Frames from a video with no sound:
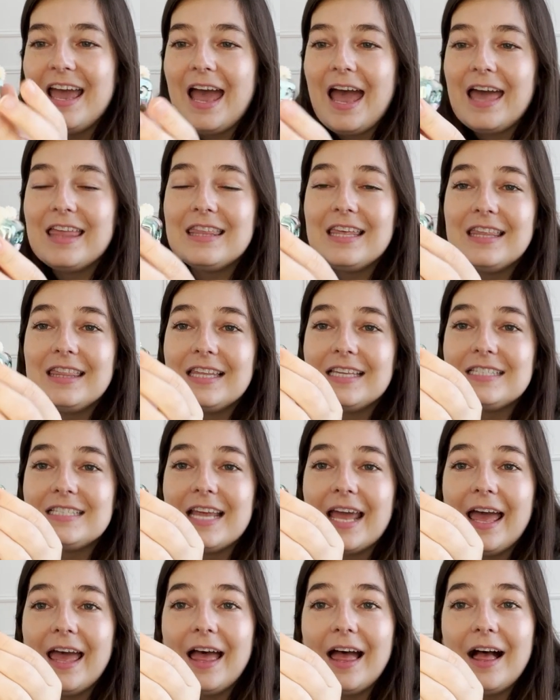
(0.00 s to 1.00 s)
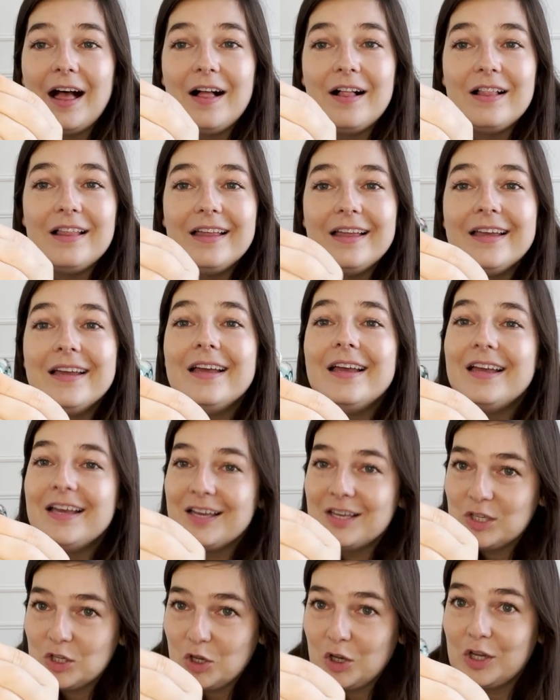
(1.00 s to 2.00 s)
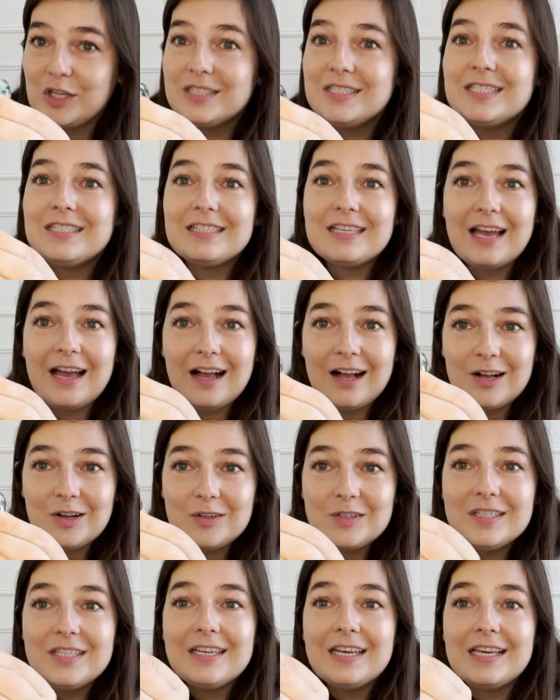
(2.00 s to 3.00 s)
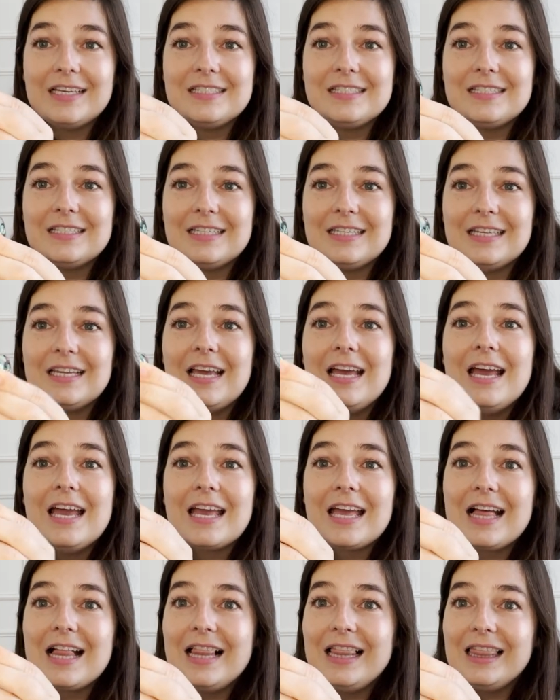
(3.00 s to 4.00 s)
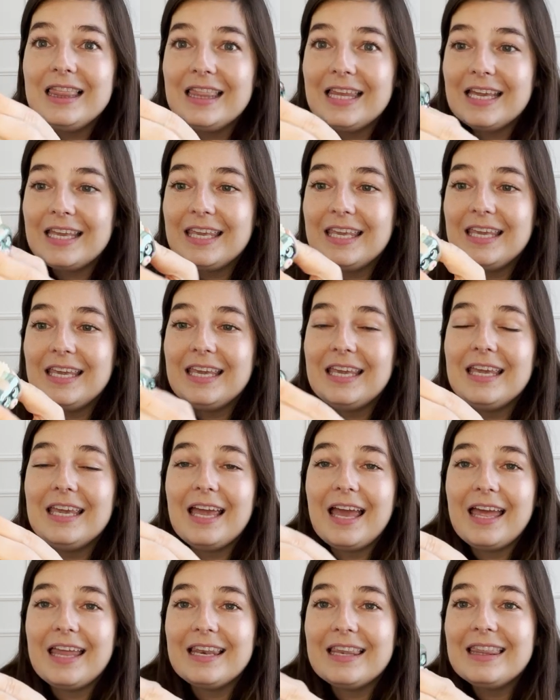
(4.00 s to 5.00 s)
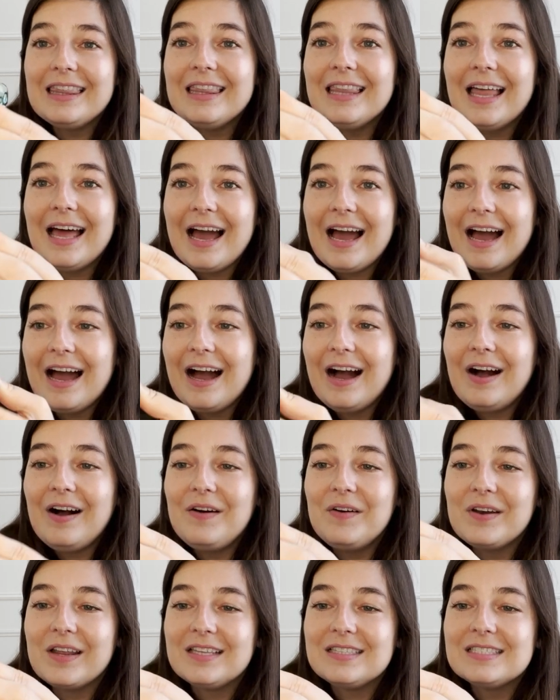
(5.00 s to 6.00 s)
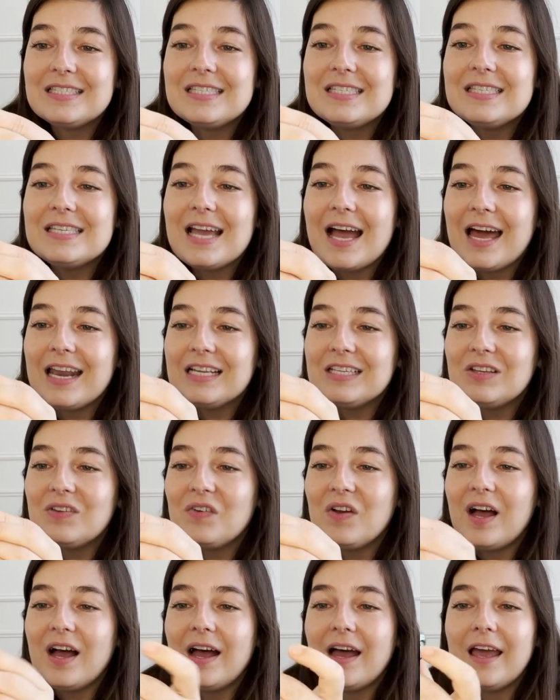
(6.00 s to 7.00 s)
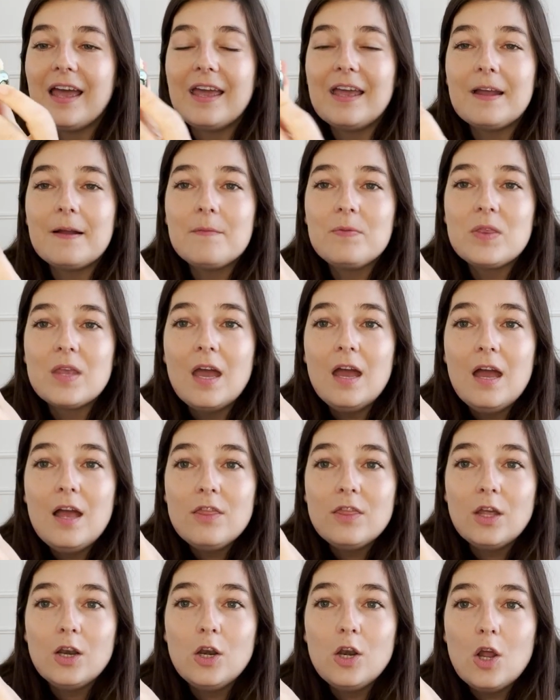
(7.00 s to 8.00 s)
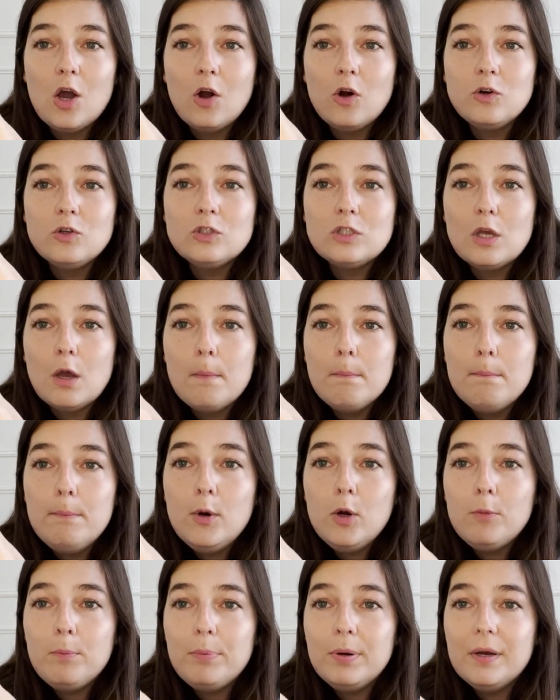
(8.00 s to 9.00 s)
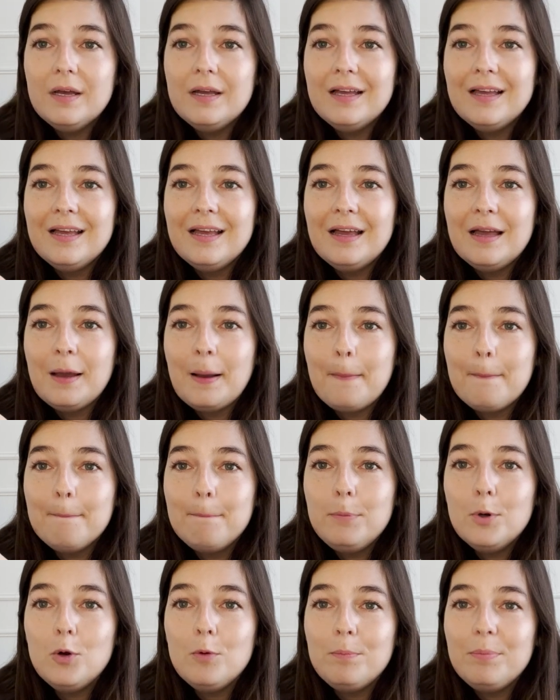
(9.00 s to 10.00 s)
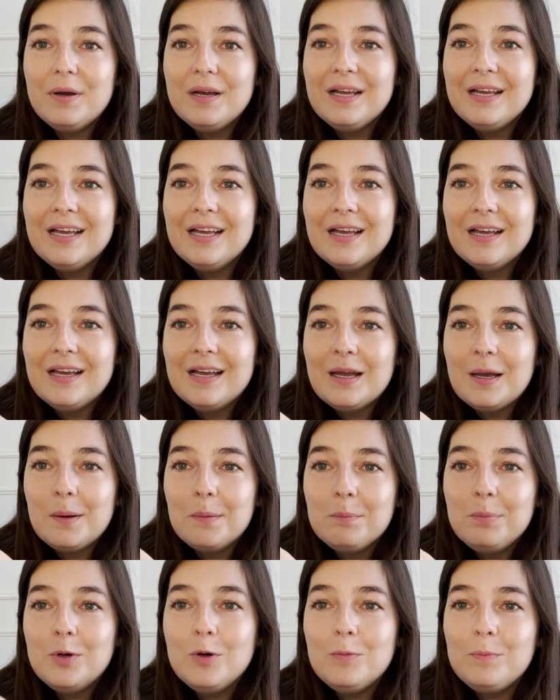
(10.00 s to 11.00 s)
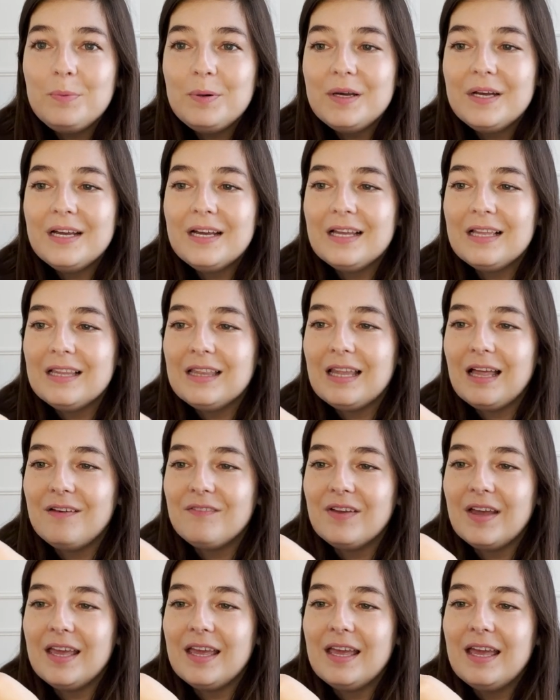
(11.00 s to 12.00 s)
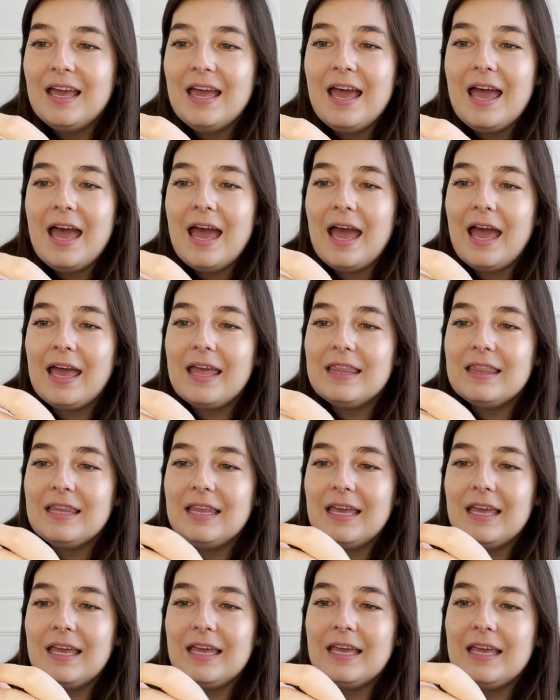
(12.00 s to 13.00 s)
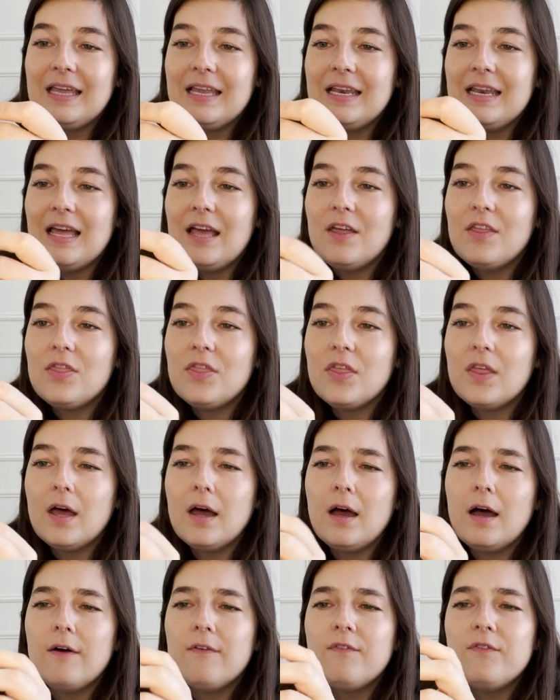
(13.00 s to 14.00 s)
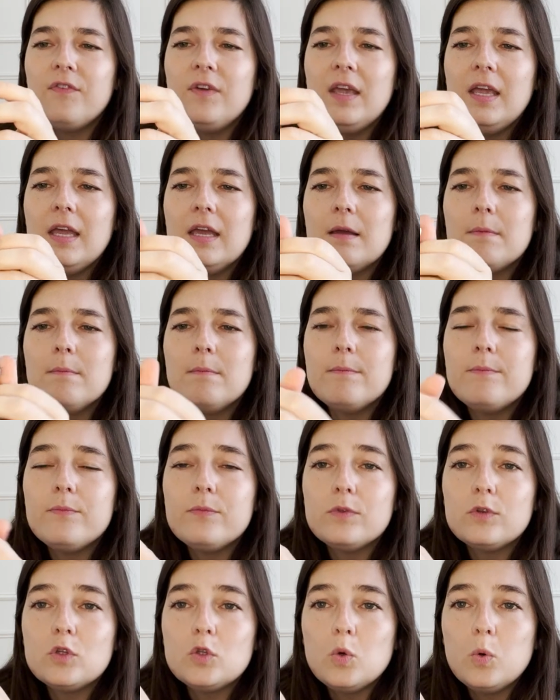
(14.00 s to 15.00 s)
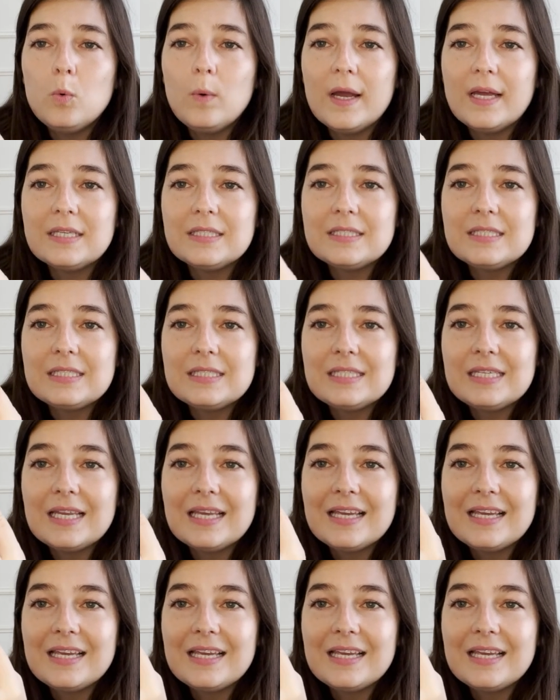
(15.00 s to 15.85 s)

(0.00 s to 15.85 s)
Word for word: And then the tail, good sound, nice and clicky and loud and satisfying. The nose, boop, boop, boop, love it. And then the feet, twist.